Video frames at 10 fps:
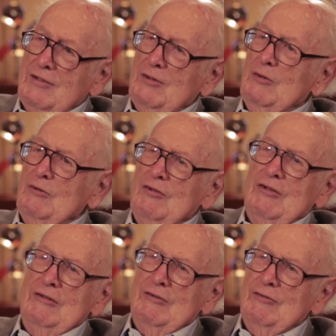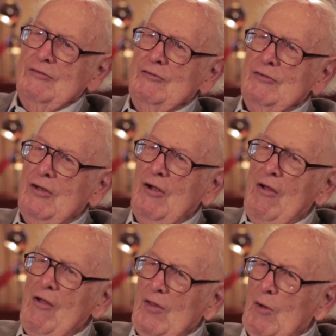
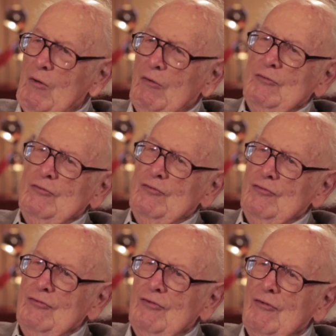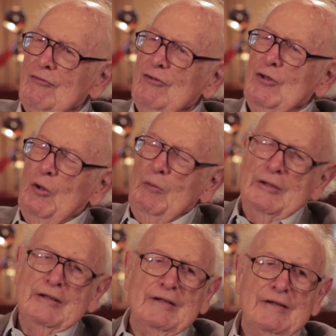They were
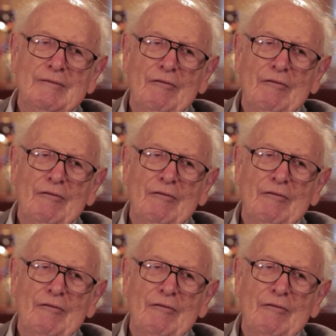voluminous.